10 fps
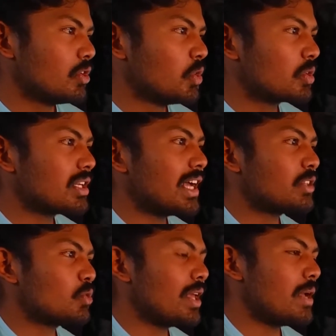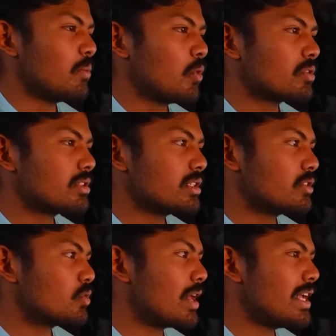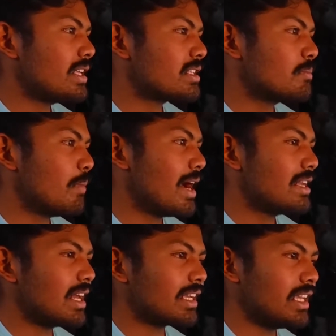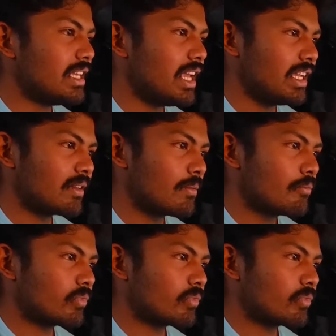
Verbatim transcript: Look like today was today is my lucky day.